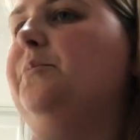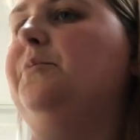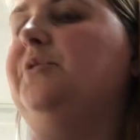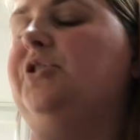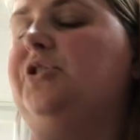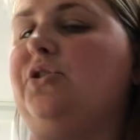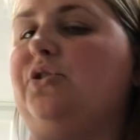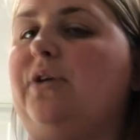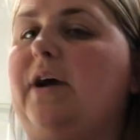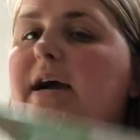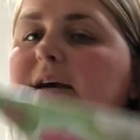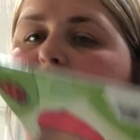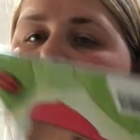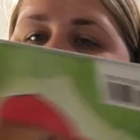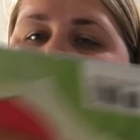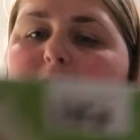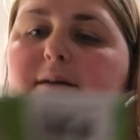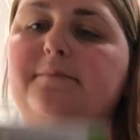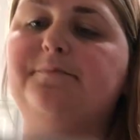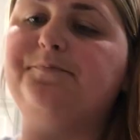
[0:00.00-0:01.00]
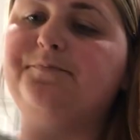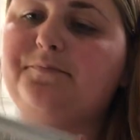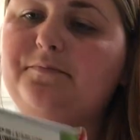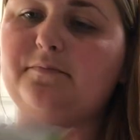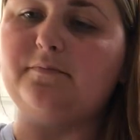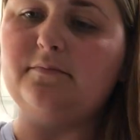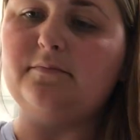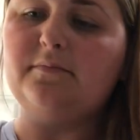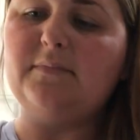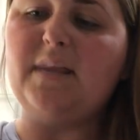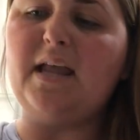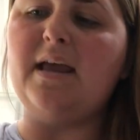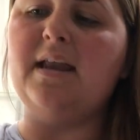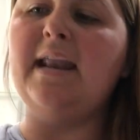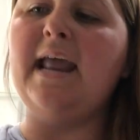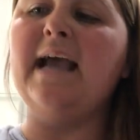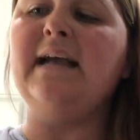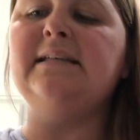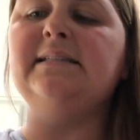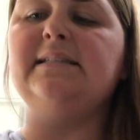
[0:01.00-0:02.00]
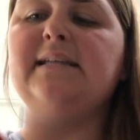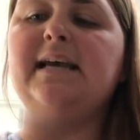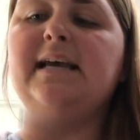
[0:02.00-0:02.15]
which just cracks me up. Next